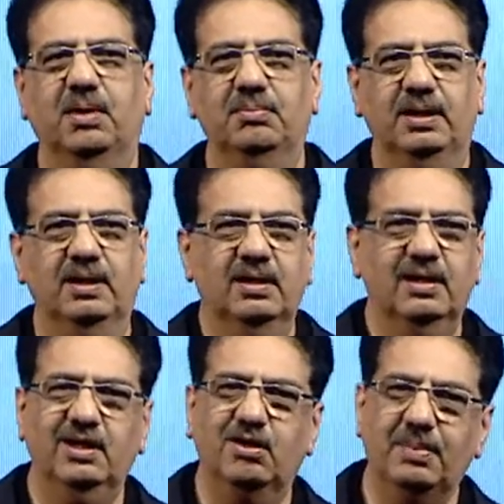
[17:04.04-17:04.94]
Bombay
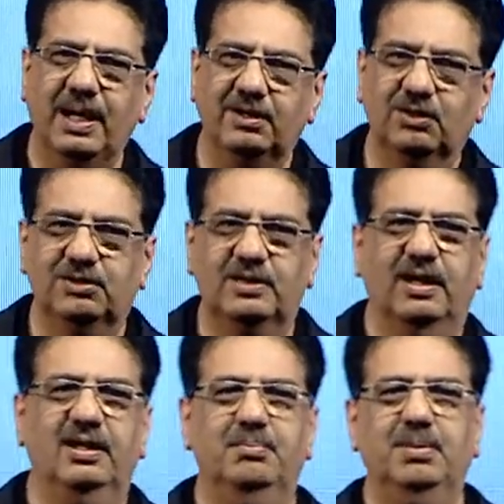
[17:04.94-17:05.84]
into Bangalore to
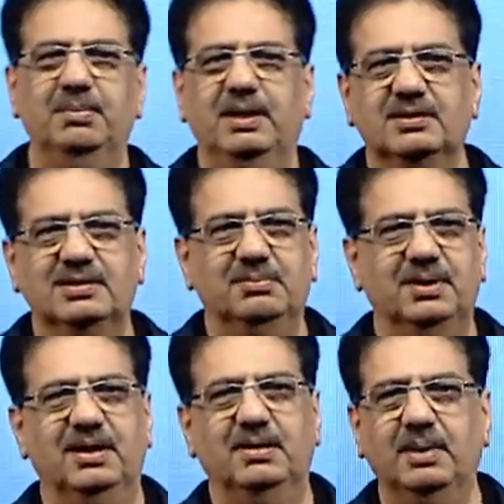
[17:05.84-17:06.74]
try and implement the same
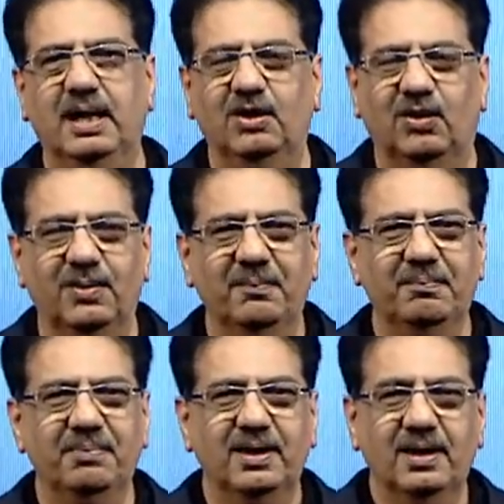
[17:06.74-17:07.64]
thing in Bangalore.
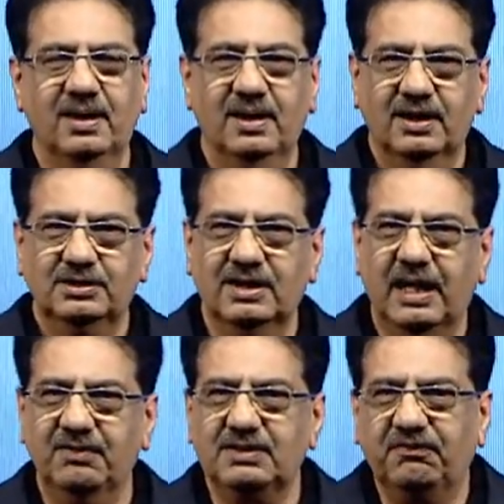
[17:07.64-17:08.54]
So
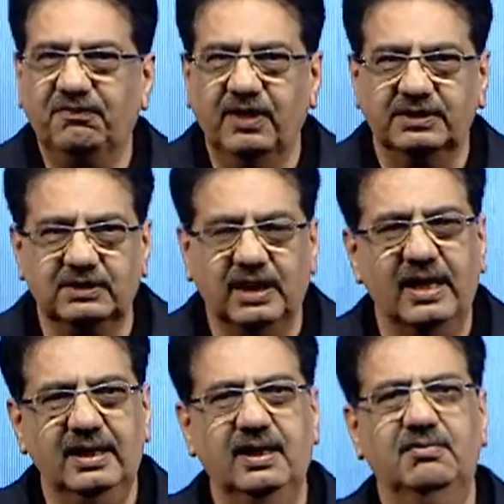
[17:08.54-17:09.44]
that was the first
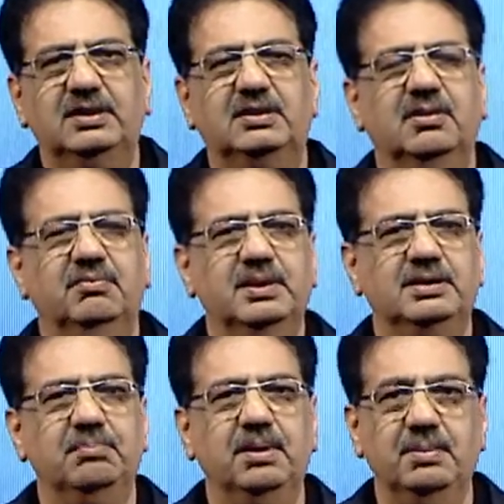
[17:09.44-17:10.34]
idea which
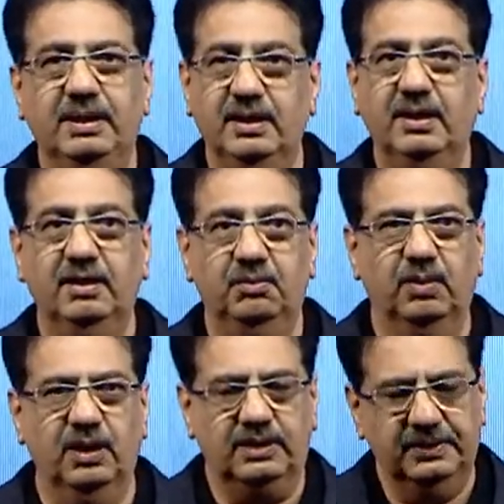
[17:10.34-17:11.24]
implemented and it
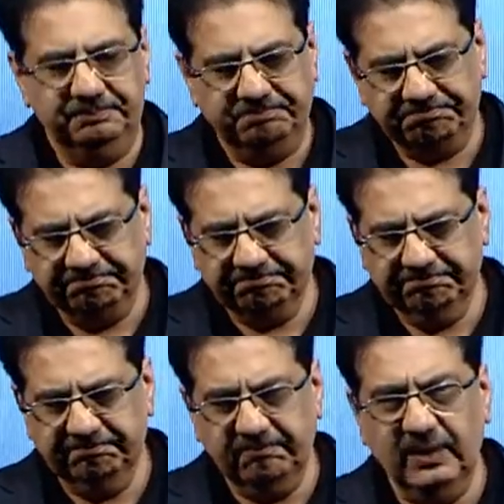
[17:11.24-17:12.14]
worked.
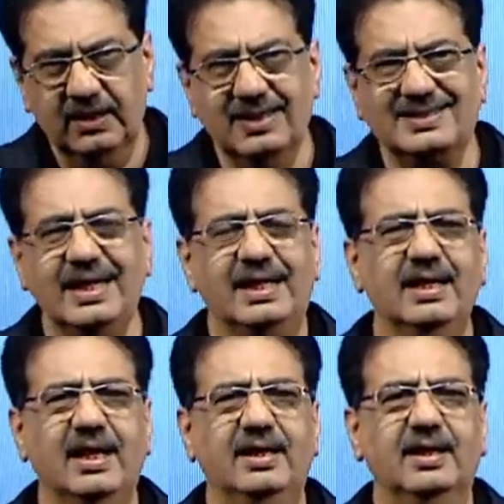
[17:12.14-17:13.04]
The second
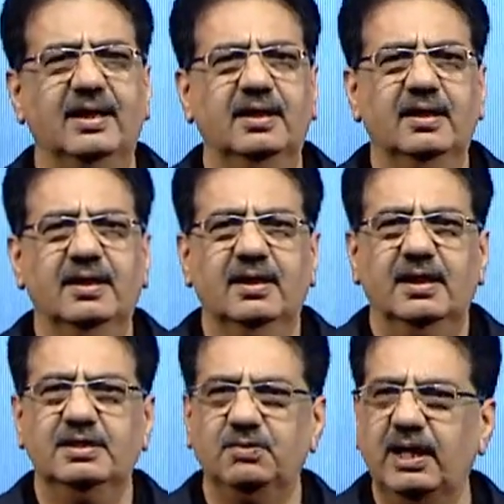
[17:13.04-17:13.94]
idea
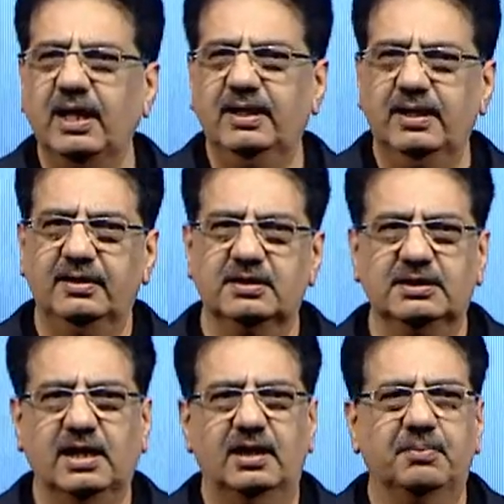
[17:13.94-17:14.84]
is when I did the
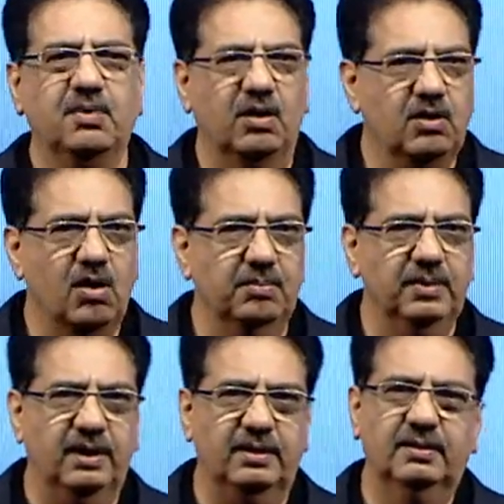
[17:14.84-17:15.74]
startup called
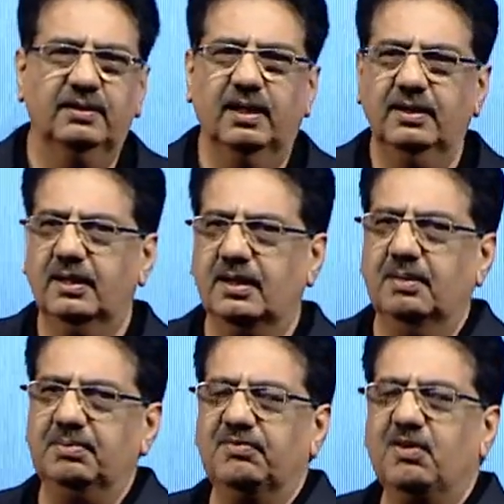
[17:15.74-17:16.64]
Comnet, and there are a
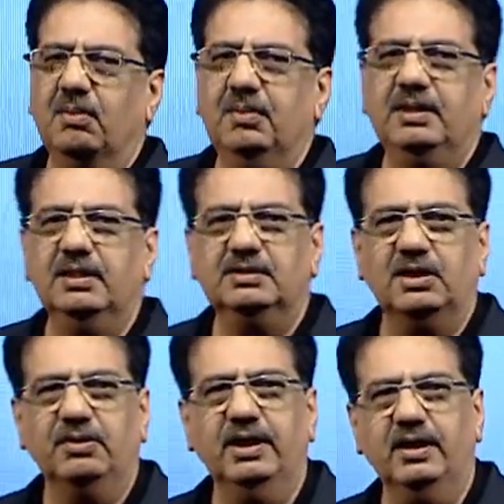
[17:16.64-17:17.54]
couple of Comnetins
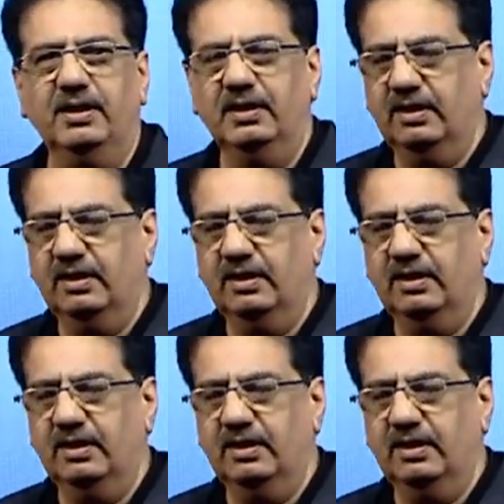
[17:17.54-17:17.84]
out here.